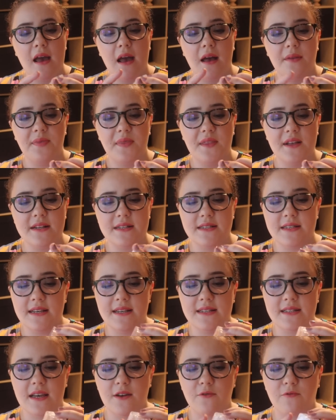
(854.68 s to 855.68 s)
and this
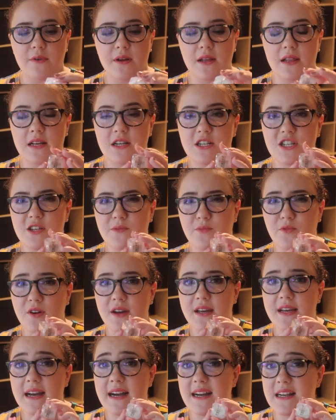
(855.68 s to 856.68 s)
is a really
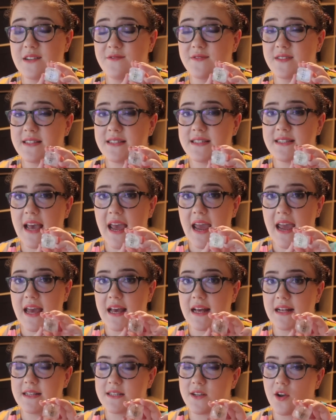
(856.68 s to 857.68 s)
shimmery kind of
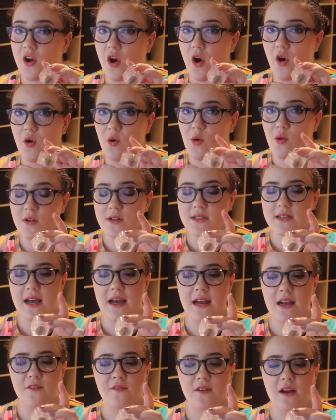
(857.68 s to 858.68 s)
sand gold
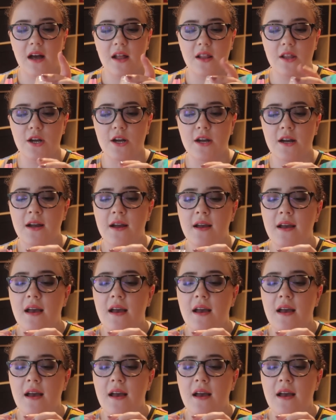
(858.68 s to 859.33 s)
kind of color.